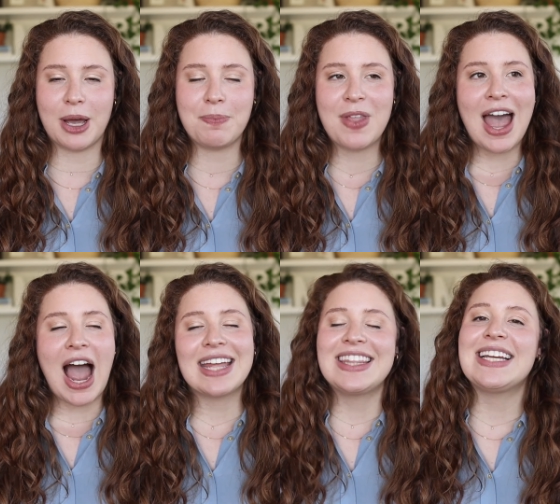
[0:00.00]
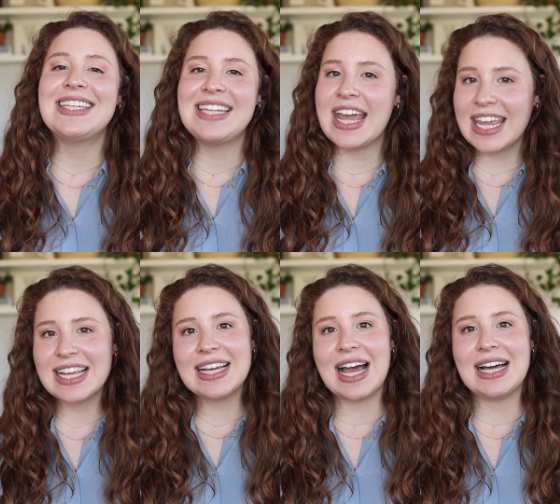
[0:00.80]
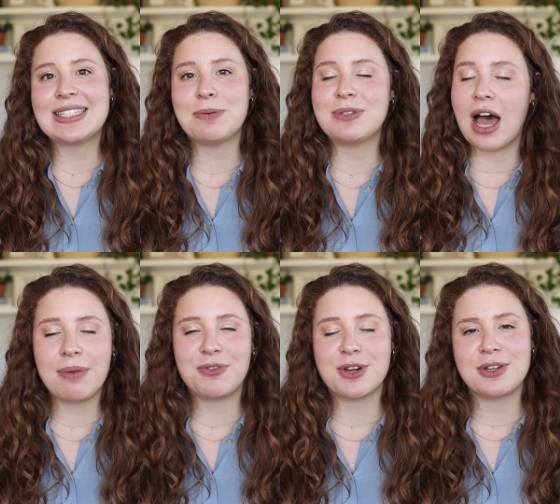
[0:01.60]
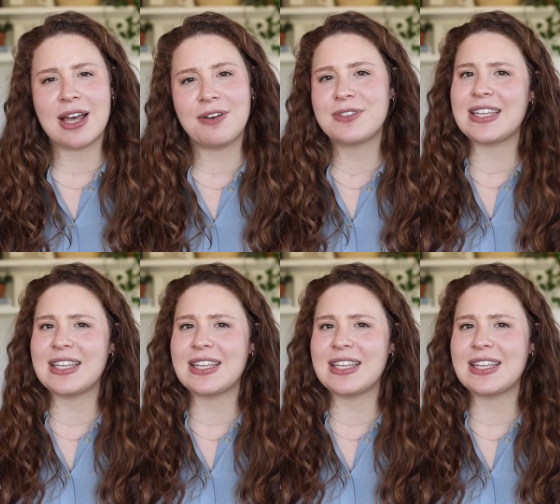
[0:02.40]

But I think taking some time for yourself,